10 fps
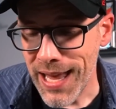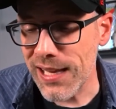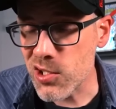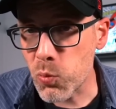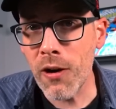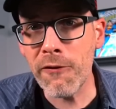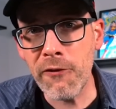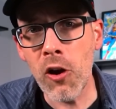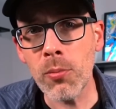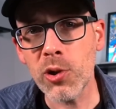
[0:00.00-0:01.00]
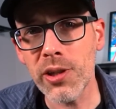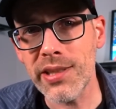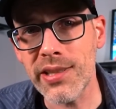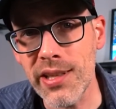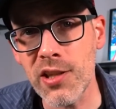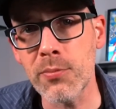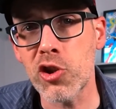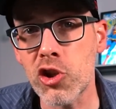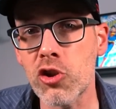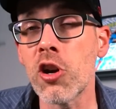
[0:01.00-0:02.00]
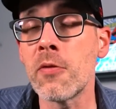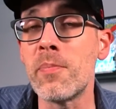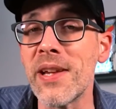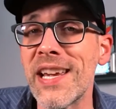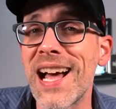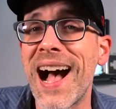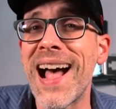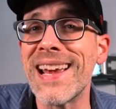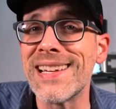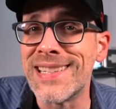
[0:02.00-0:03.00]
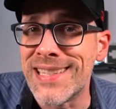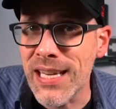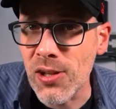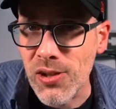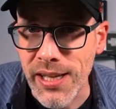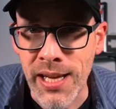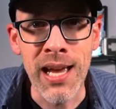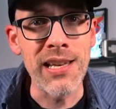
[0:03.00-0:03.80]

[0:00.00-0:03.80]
is what film criticism should be ideally